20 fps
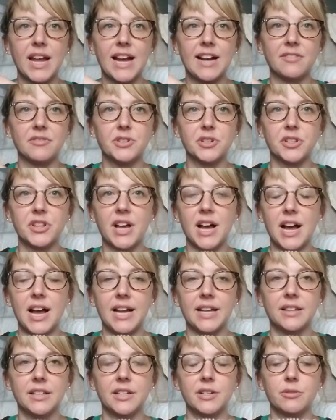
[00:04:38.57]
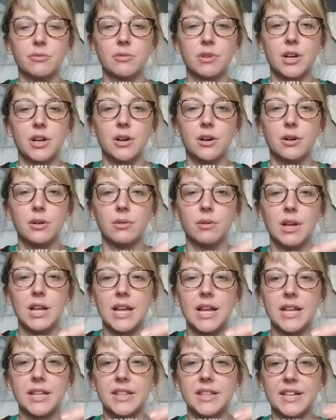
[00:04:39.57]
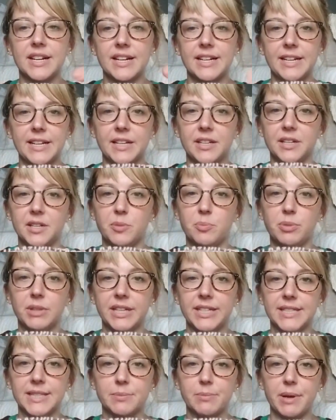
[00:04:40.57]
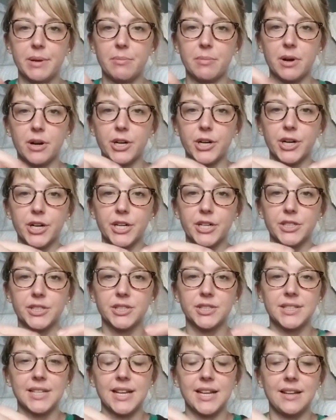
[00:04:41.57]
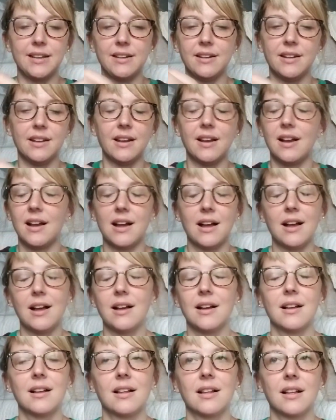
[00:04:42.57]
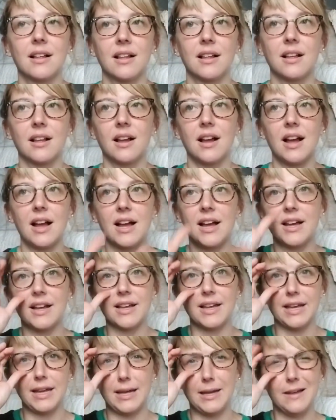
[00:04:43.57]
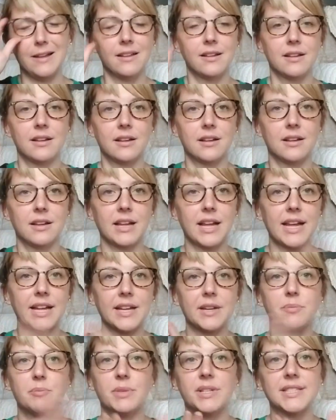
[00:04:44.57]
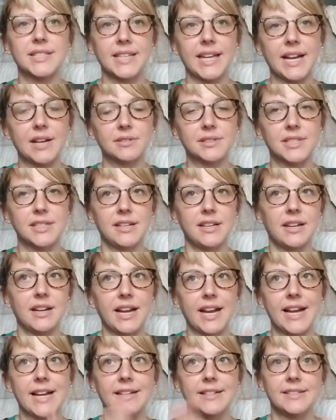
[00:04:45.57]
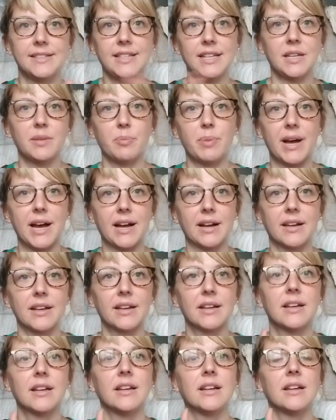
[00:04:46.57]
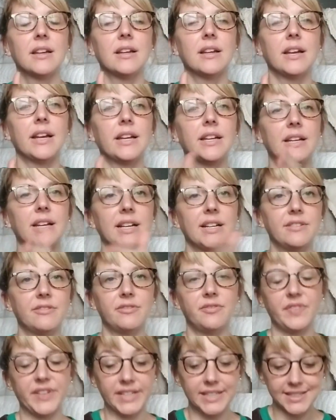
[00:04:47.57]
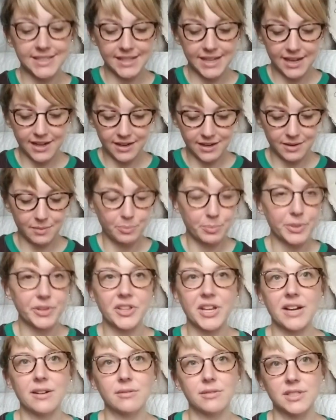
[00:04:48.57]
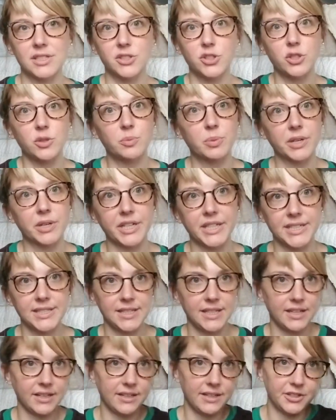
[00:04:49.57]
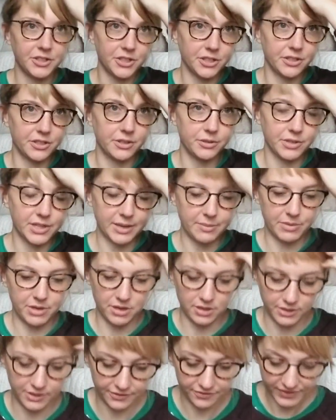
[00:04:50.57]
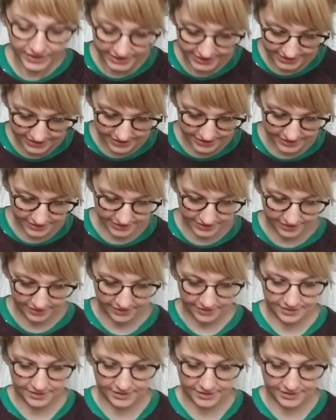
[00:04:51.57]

after the eyelet row, then I needed to place my markers, and I had miscounted and I had to tink back and kind of fix that, but that was super easy and it took no time at all to fix it.